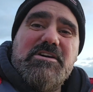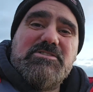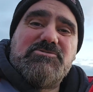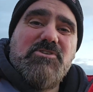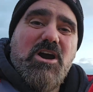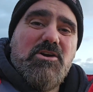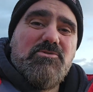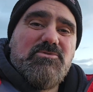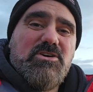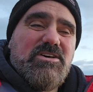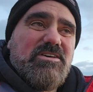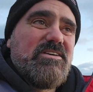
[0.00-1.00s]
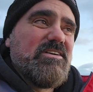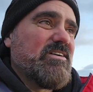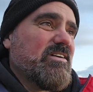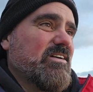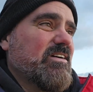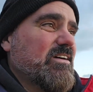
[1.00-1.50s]
has grown
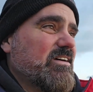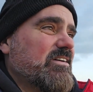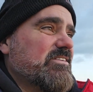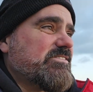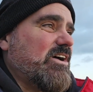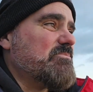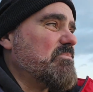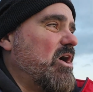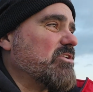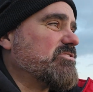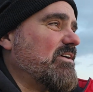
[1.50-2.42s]
so much.